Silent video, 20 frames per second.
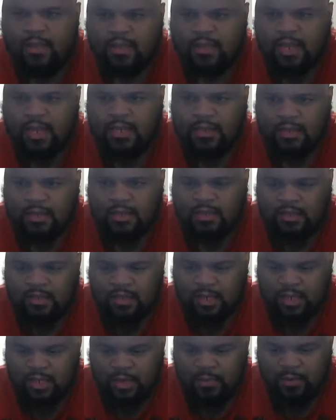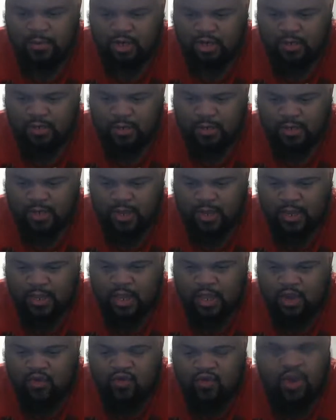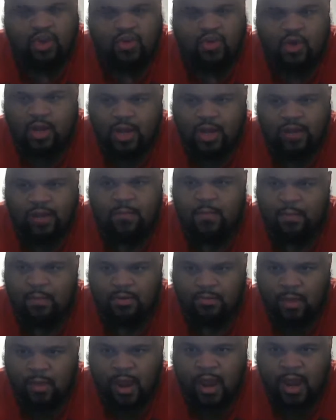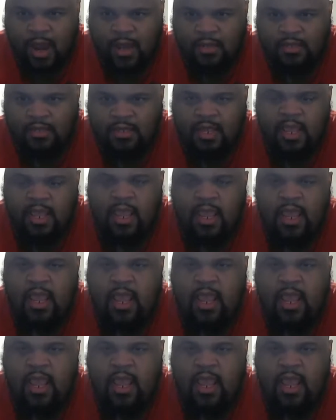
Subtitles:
it's like this like creature taking people's minds,